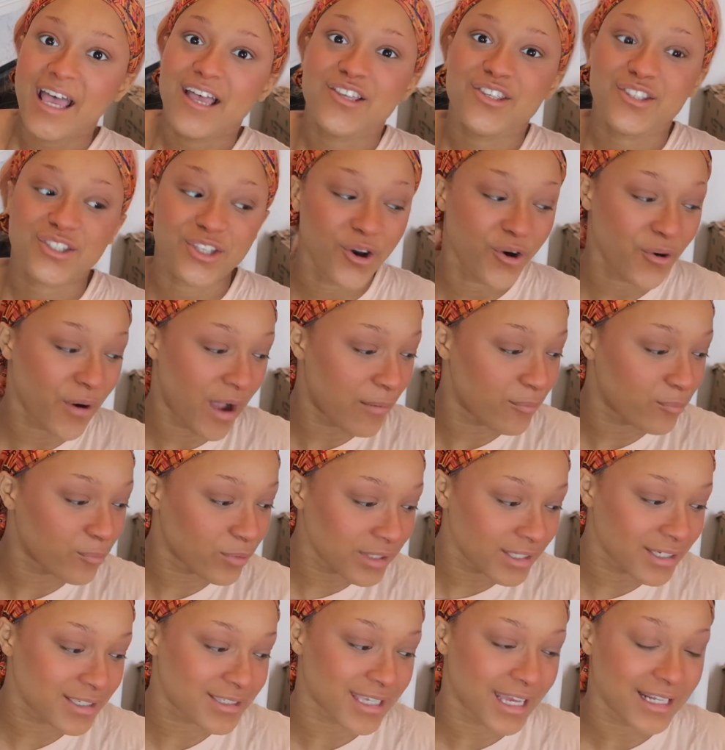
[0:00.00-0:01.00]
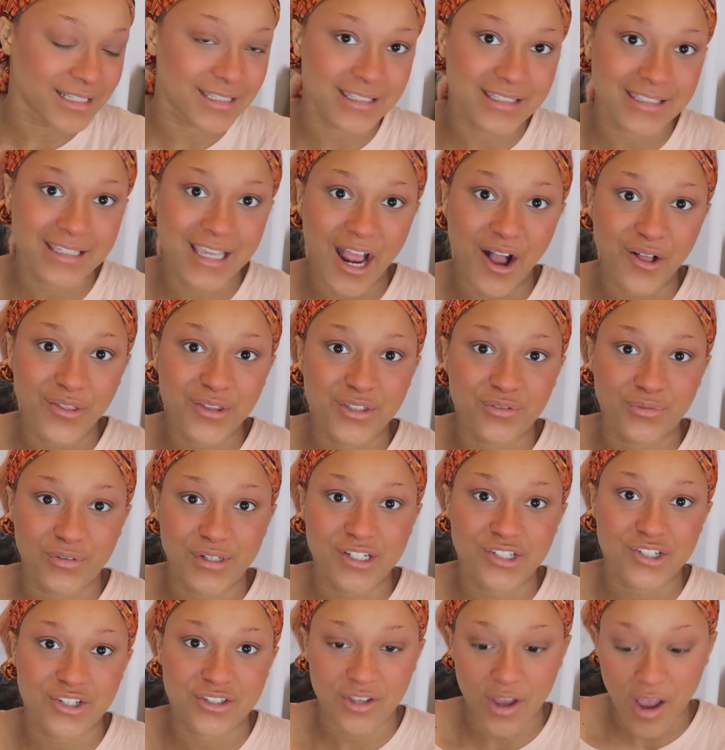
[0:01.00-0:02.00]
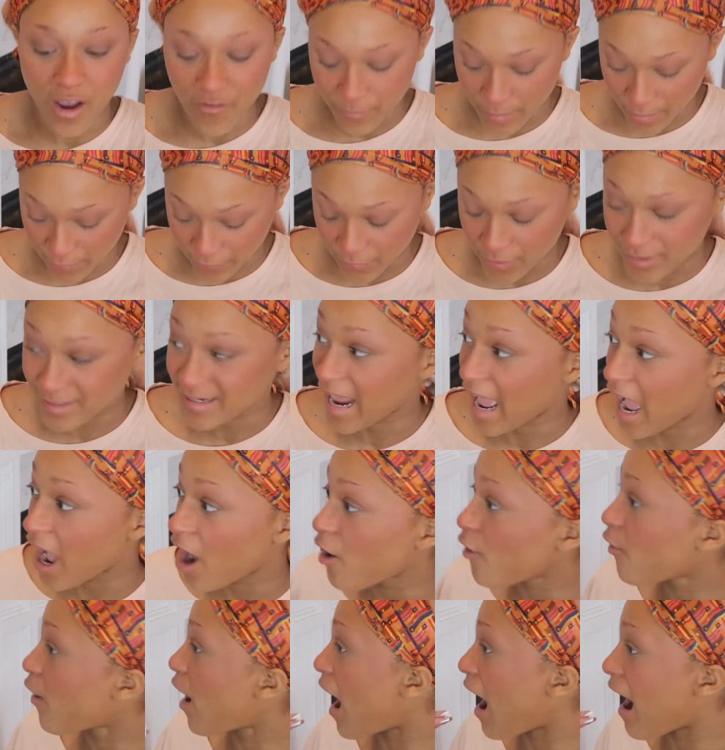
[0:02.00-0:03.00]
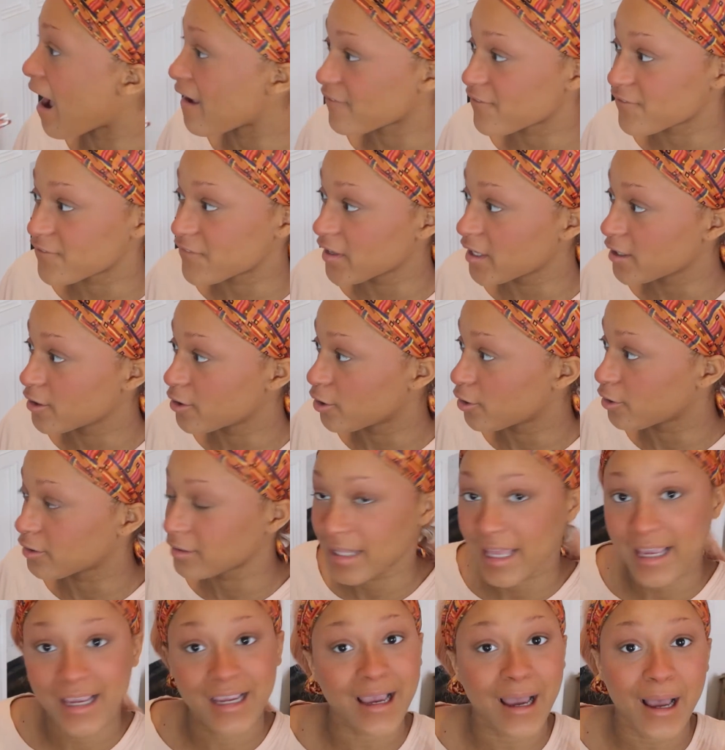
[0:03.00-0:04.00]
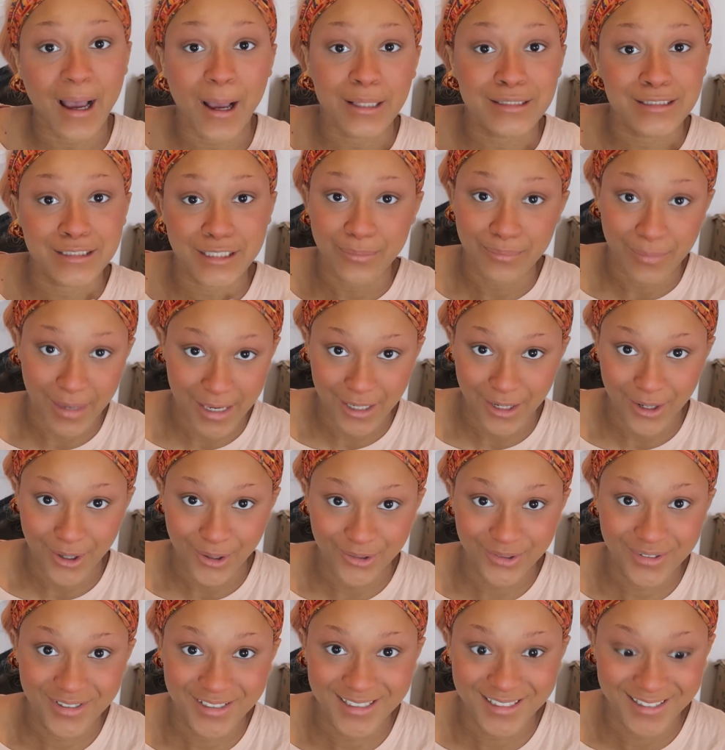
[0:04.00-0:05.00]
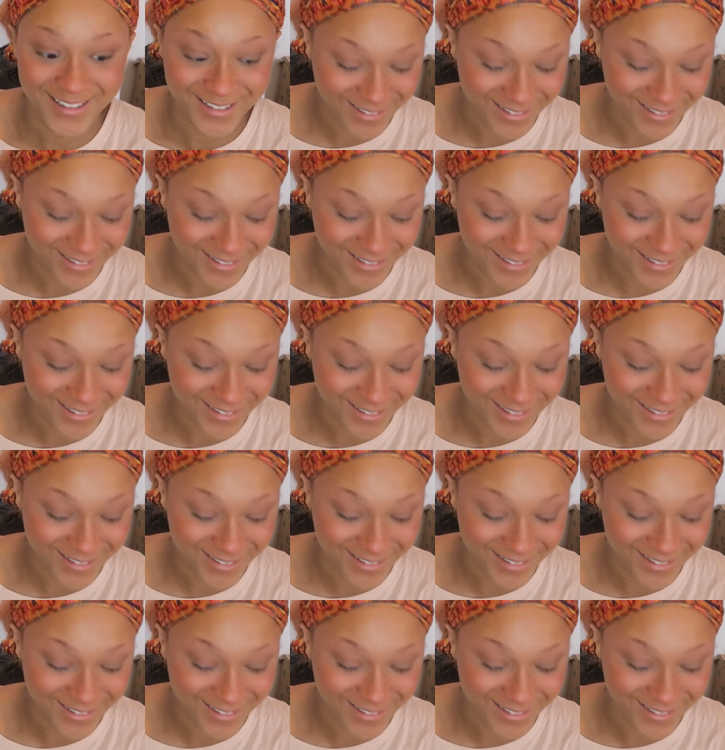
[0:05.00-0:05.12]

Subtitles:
So I'm really excited to see how this finishes off, but for now I feel like a tomato.